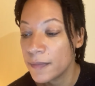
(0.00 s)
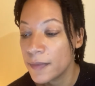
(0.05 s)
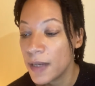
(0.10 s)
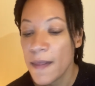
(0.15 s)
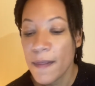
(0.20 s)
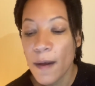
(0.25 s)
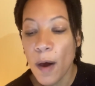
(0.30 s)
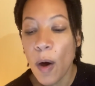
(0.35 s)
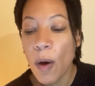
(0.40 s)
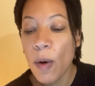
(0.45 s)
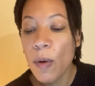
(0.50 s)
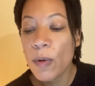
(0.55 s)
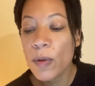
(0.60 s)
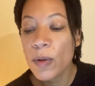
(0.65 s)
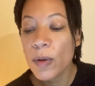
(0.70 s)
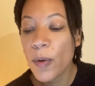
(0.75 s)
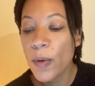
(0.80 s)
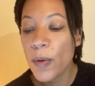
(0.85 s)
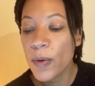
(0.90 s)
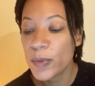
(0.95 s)
The whole
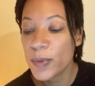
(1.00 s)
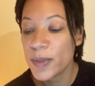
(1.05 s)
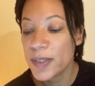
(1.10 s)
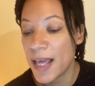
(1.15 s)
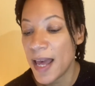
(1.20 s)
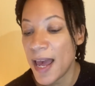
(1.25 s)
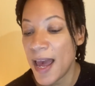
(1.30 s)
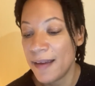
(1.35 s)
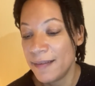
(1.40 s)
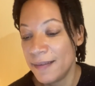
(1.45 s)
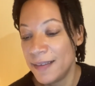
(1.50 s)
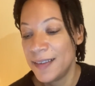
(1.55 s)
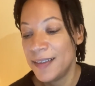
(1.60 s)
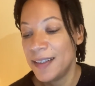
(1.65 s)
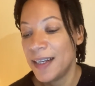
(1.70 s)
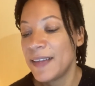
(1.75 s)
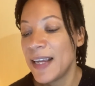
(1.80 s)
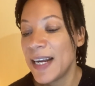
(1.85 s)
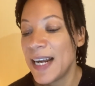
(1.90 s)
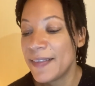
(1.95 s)
court was there,
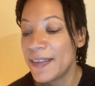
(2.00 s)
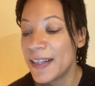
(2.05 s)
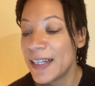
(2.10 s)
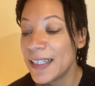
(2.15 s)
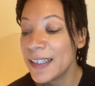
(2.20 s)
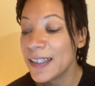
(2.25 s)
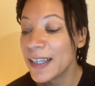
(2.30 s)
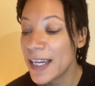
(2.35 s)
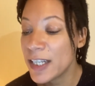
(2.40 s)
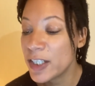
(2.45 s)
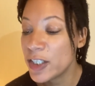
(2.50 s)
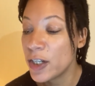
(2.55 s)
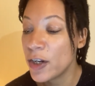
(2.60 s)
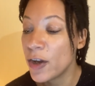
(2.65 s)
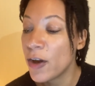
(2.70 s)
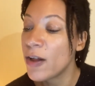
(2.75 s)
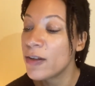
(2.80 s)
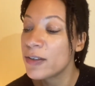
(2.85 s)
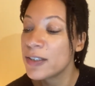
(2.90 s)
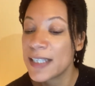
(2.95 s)
and they let the little kitchen
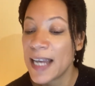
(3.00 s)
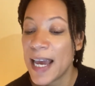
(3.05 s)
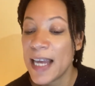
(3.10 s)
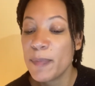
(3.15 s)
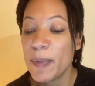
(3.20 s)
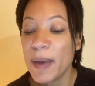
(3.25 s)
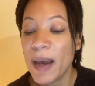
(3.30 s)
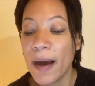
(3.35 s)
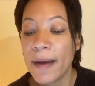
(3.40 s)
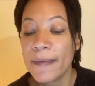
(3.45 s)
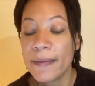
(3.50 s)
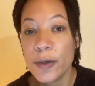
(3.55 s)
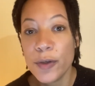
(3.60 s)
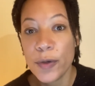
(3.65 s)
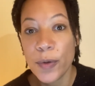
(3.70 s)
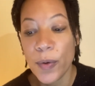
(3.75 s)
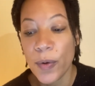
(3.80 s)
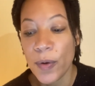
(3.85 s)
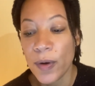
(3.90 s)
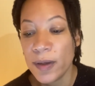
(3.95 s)
girl stand behind the
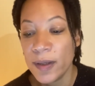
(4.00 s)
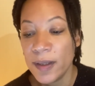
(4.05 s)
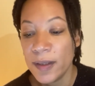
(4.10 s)
door,